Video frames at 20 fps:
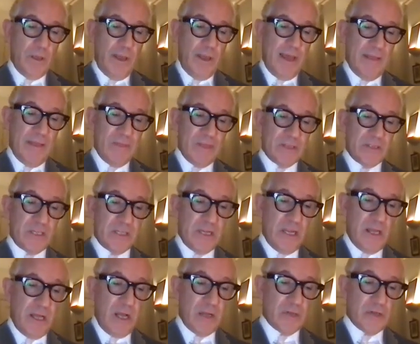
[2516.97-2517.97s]
And this is
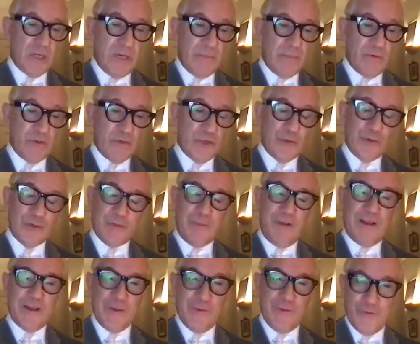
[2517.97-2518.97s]
largely produced
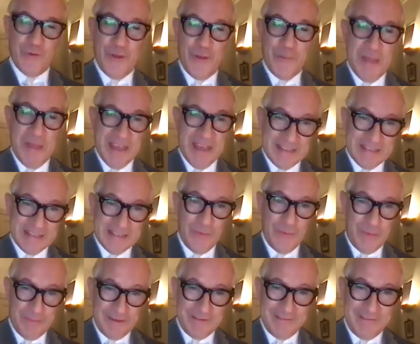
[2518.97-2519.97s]
by you amazing
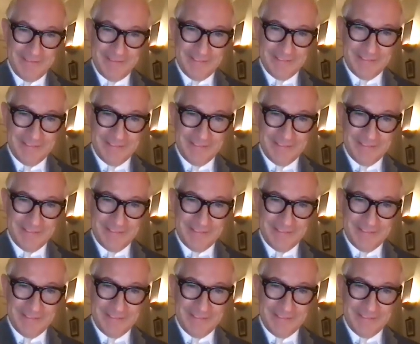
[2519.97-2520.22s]
women.